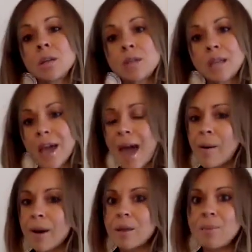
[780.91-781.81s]
looking at
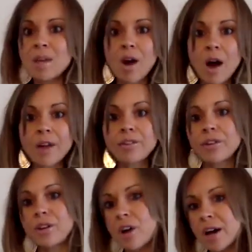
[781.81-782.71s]
how I can be kinder
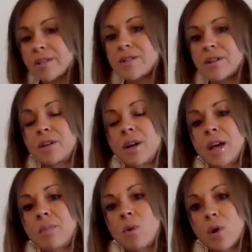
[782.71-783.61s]
and nicer
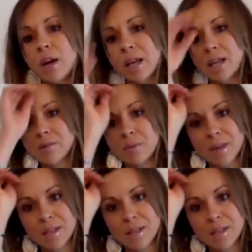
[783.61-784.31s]
and more at ease with